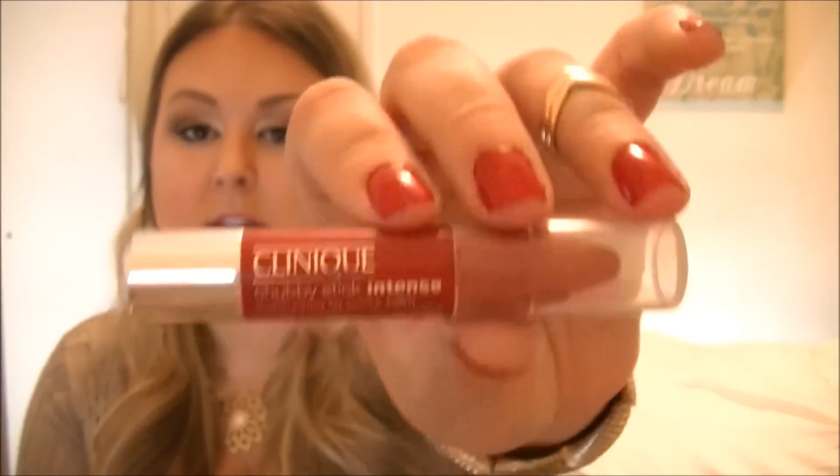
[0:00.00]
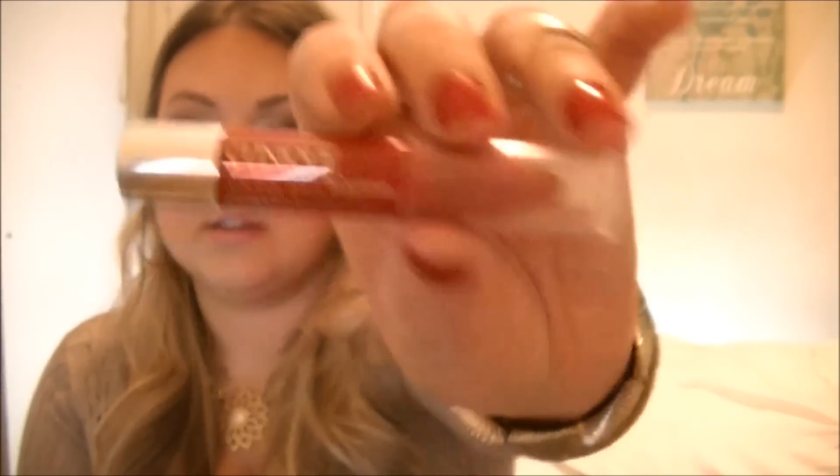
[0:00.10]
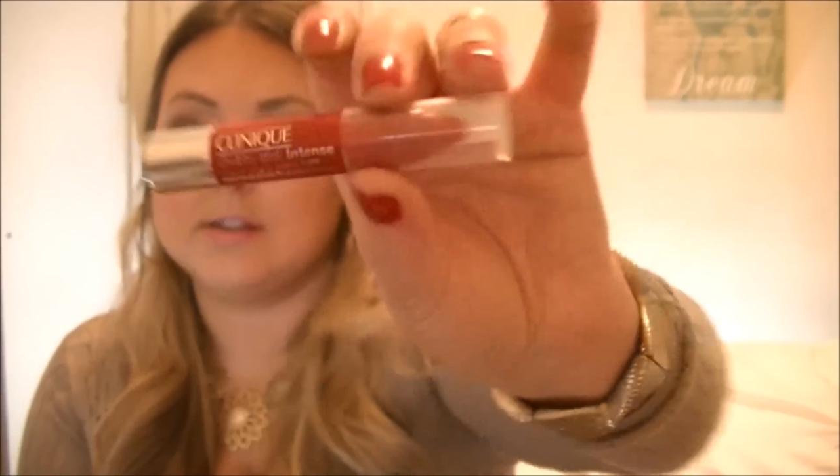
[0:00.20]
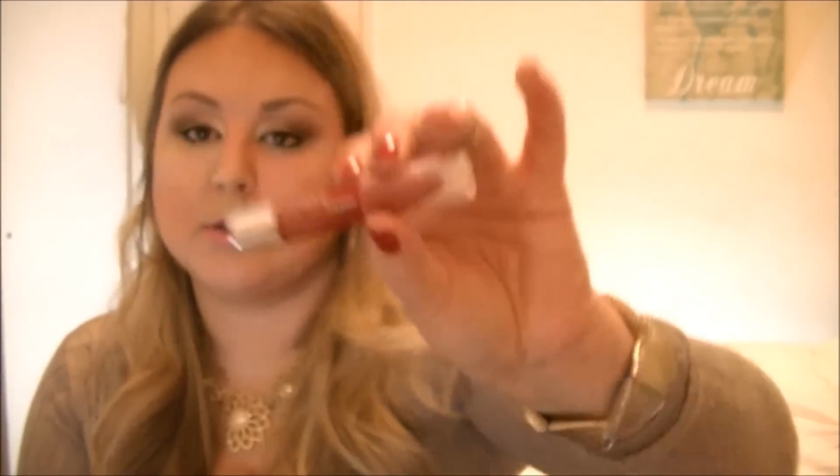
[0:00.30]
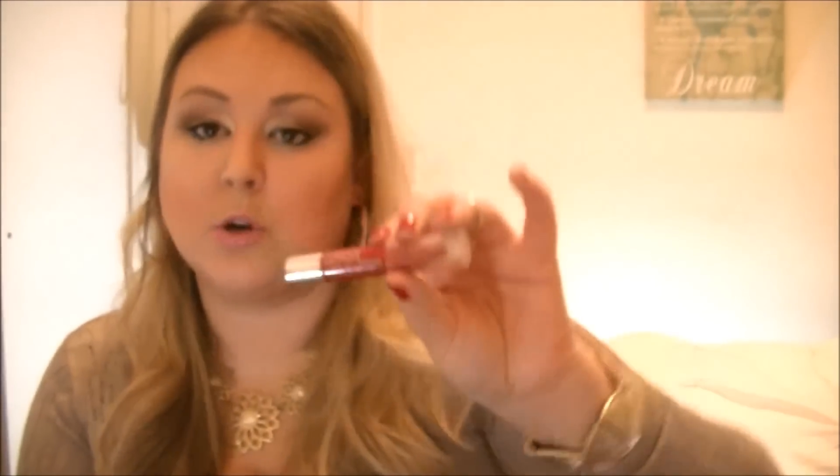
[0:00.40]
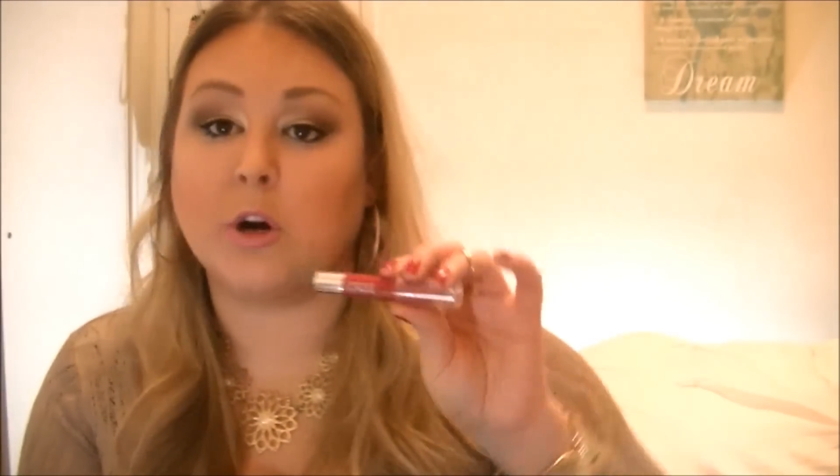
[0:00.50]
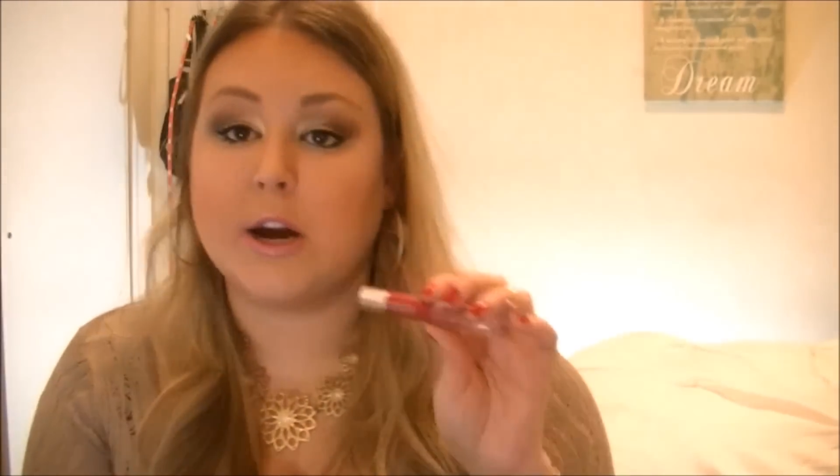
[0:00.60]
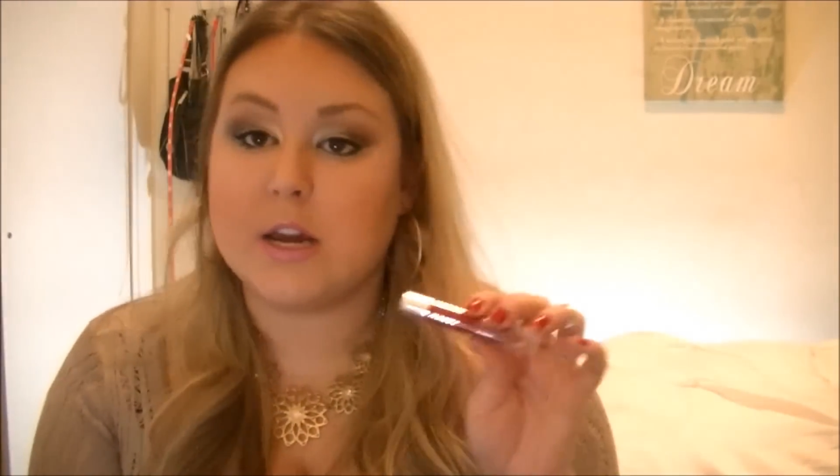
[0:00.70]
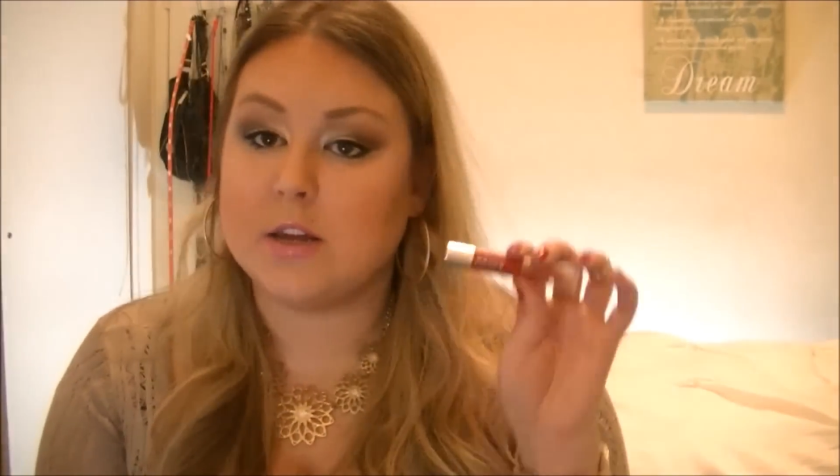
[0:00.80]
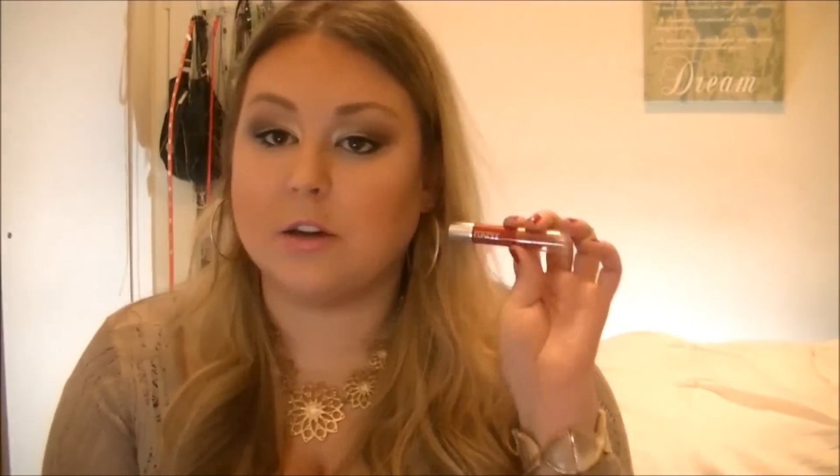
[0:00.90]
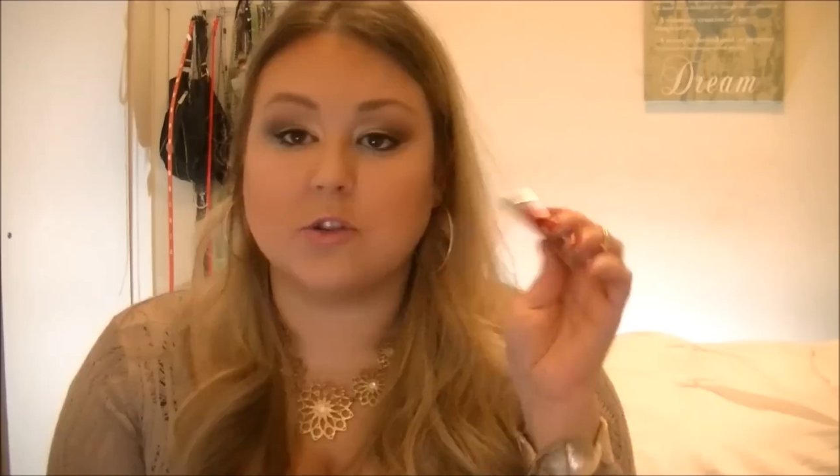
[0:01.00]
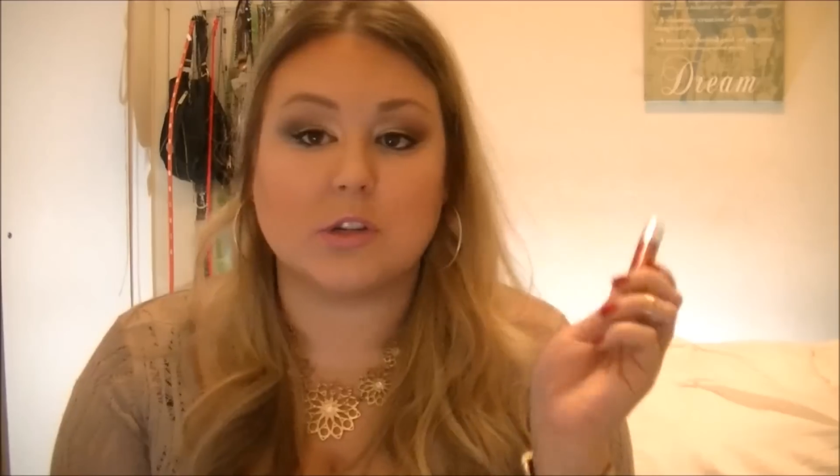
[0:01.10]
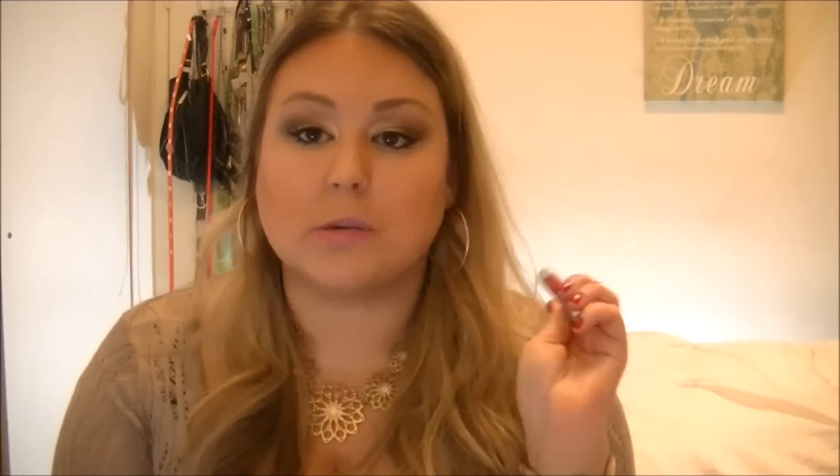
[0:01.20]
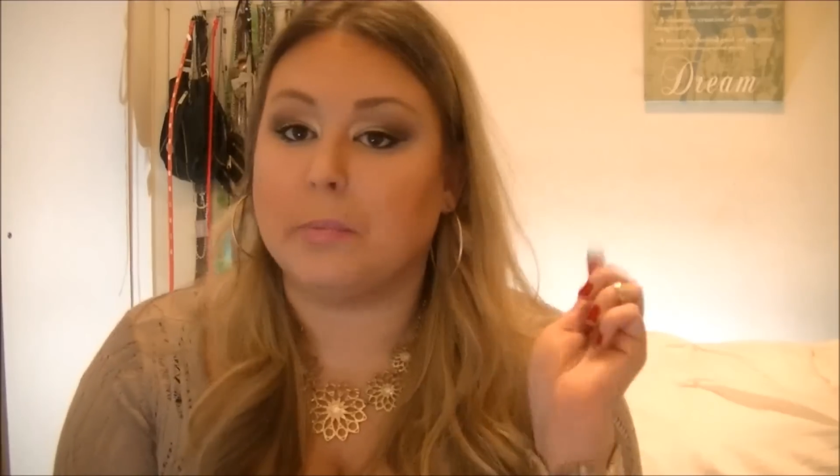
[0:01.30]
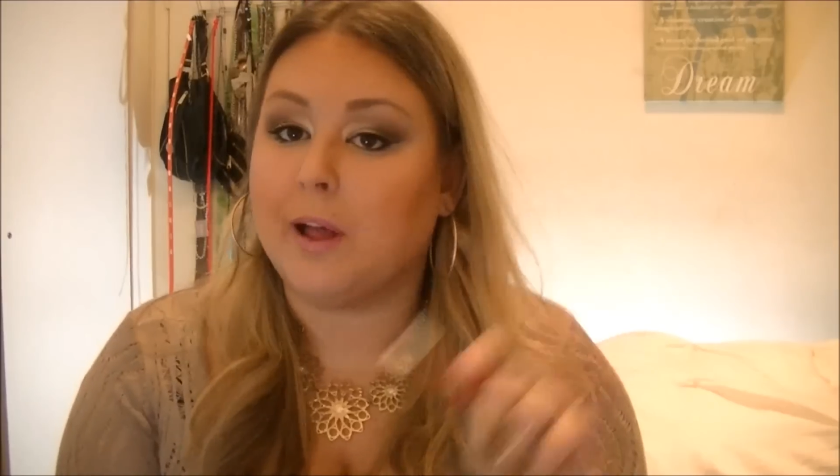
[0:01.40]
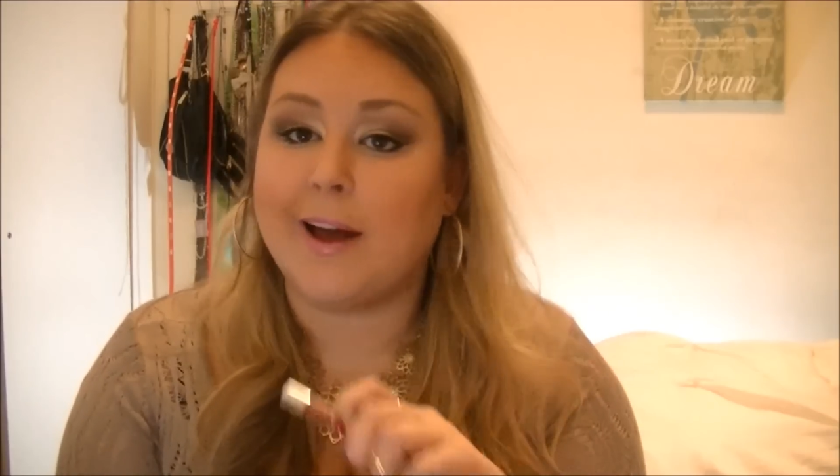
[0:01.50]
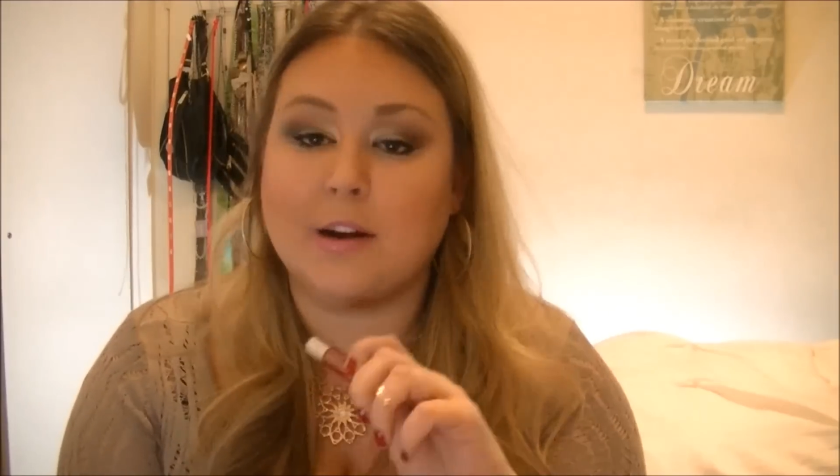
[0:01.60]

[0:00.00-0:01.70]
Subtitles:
These are great. You can just apply